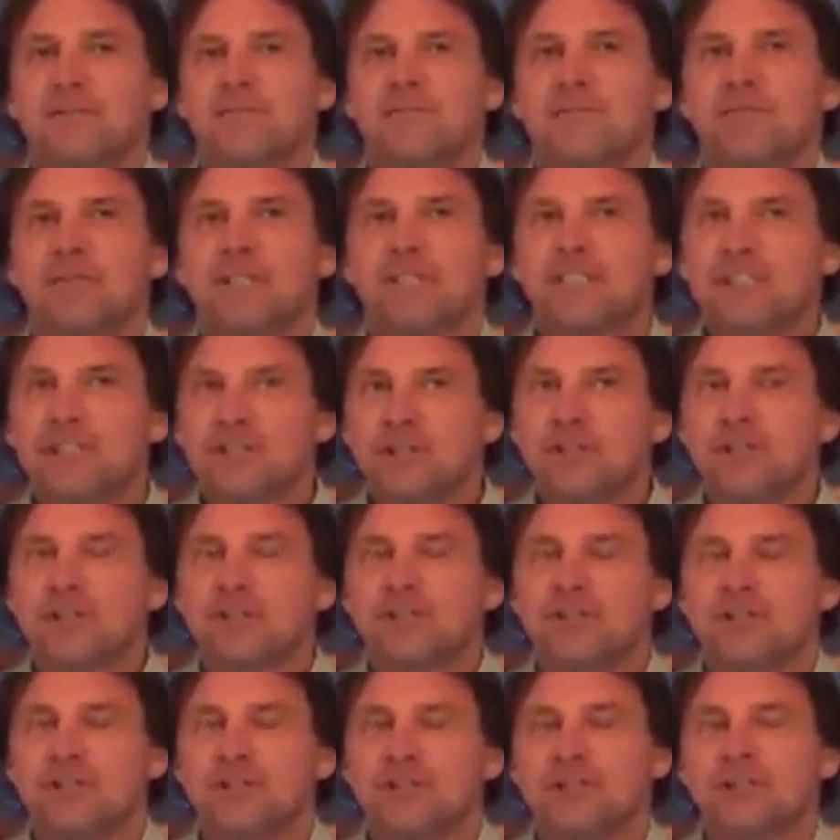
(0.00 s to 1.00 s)

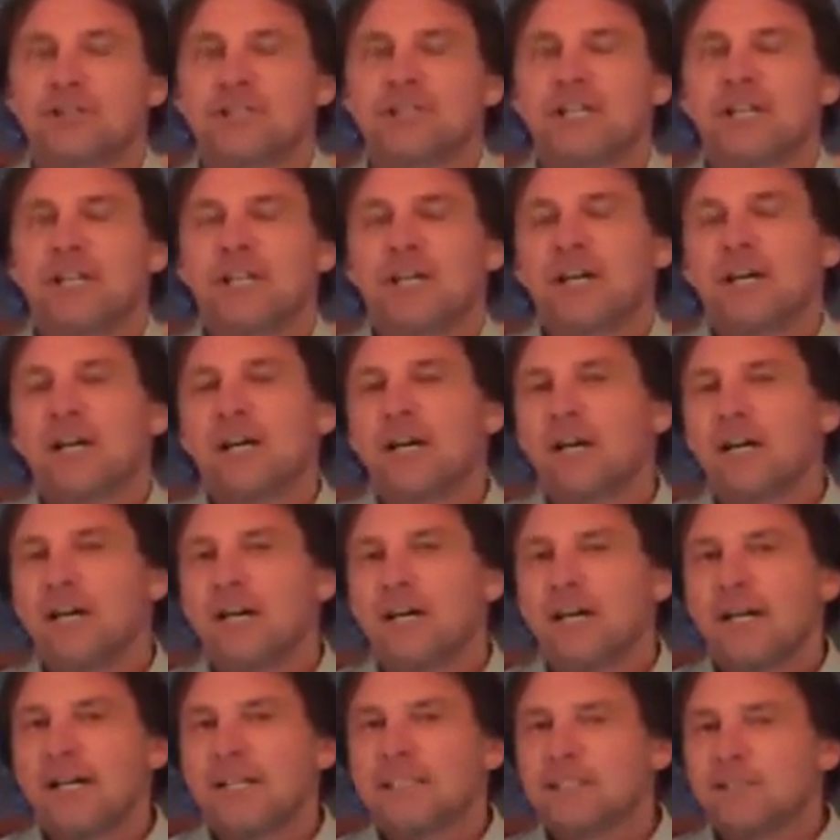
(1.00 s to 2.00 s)
researchers
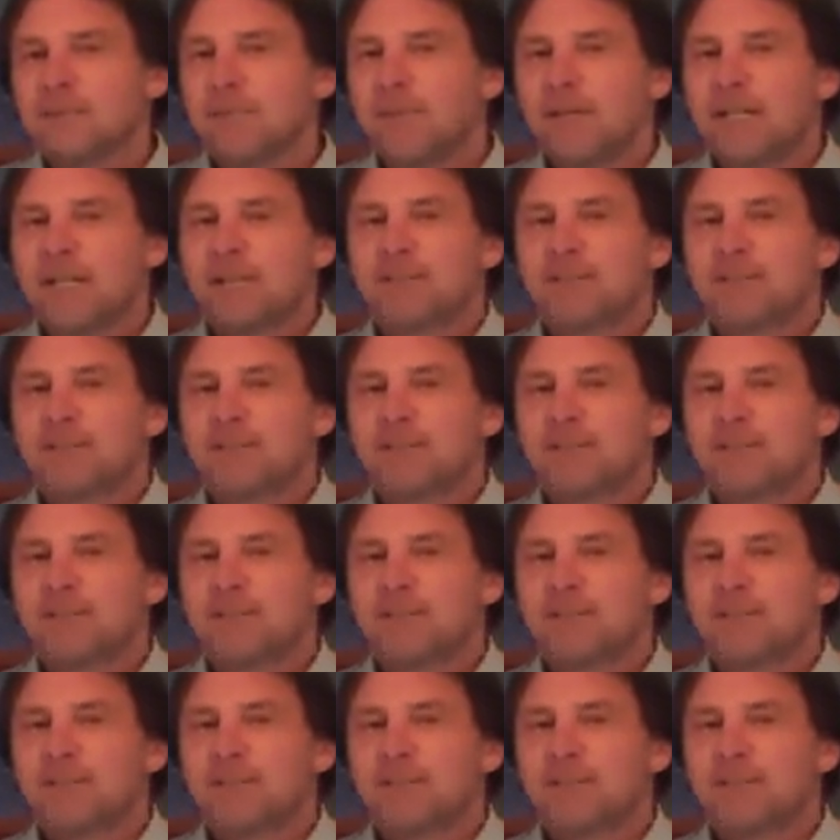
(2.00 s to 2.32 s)
estimate